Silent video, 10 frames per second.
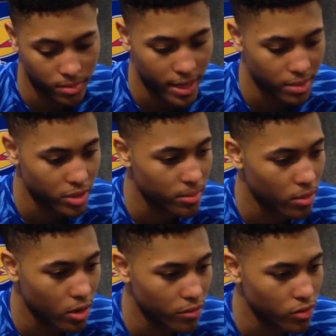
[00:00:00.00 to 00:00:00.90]
Pass me the
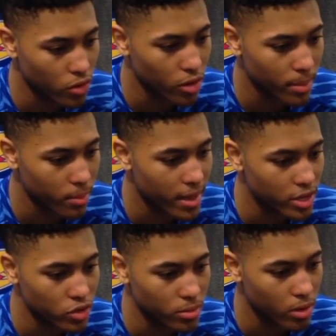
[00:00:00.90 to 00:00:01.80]
ball. If you're on, I'm going to
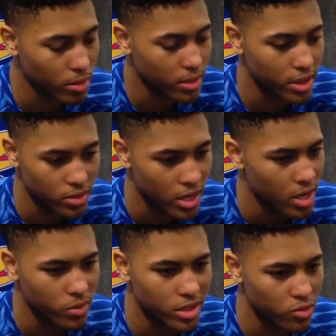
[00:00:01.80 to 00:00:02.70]
pass you the ball, because
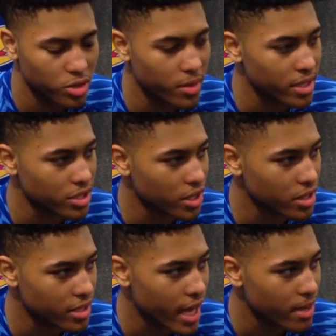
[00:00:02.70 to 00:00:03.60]
we just respect each
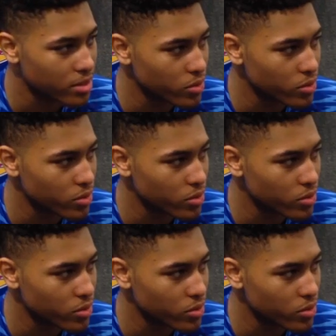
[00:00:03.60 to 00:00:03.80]
other's games,